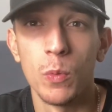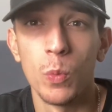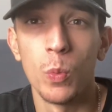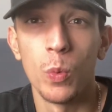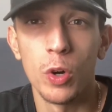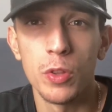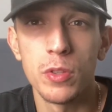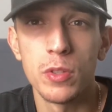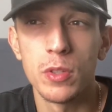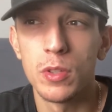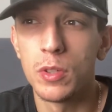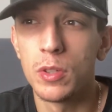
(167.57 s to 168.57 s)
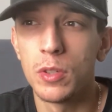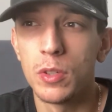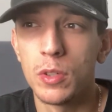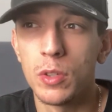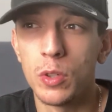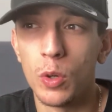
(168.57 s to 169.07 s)
what
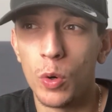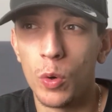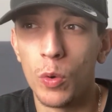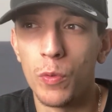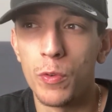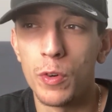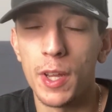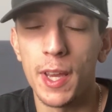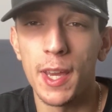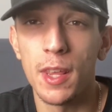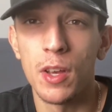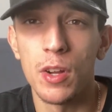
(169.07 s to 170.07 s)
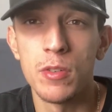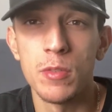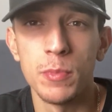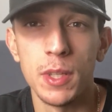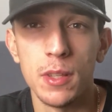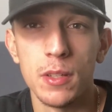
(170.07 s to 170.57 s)
goal for the
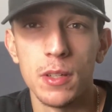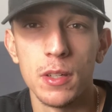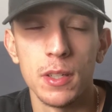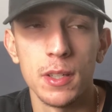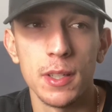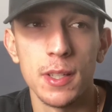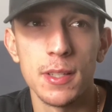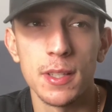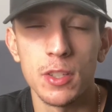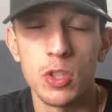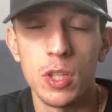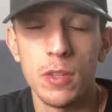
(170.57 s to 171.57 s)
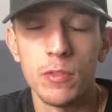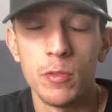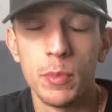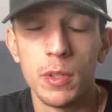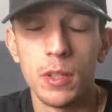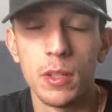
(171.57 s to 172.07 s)
800 meter is
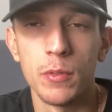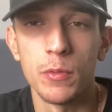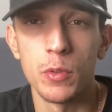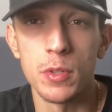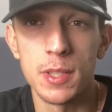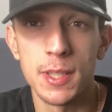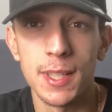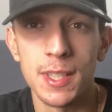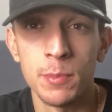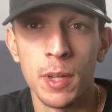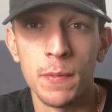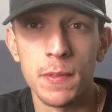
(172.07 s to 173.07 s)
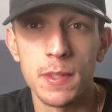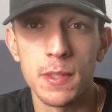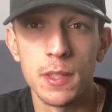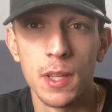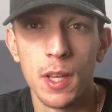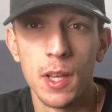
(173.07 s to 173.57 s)
achievable for six
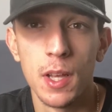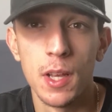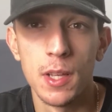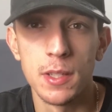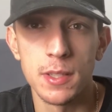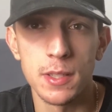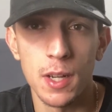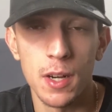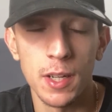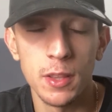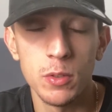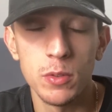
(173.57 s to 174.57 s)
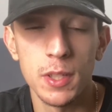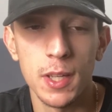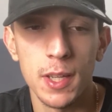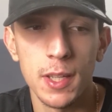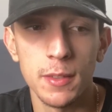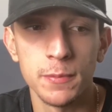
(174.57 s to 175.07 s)
months. Starting
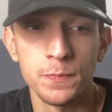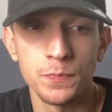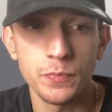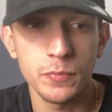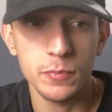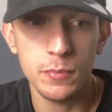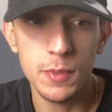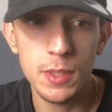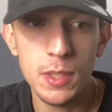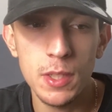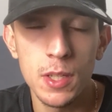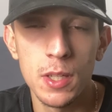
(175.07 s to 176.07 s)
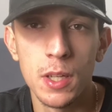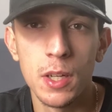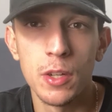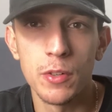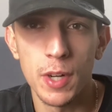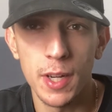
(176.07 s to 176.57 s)
today,
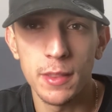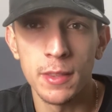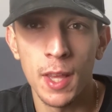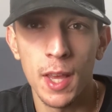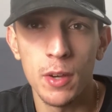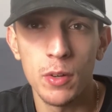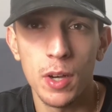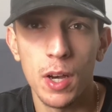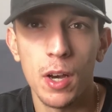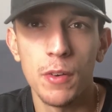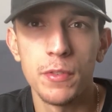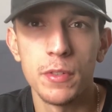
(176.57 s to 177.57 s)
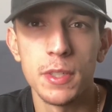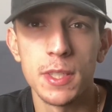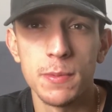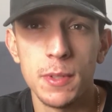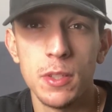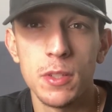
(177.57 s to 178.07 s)
right now, after
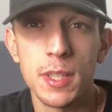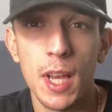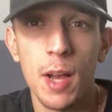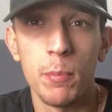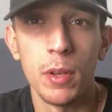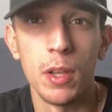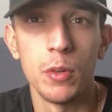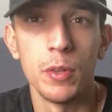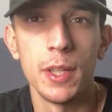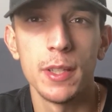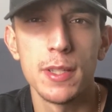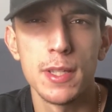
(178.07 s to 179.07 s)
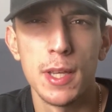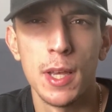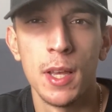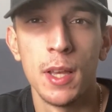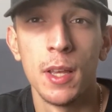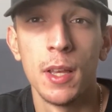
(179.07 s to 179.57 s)
this video is uploaded,
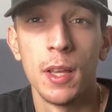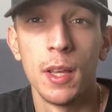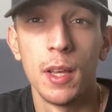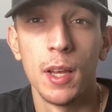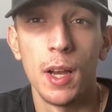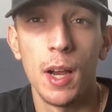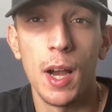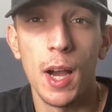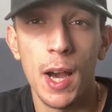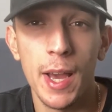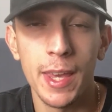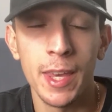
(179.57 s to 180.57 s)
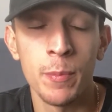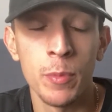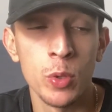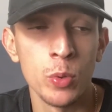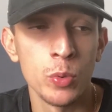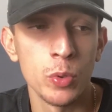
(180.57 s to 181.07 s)
I
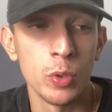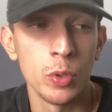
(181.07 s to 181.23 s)
am do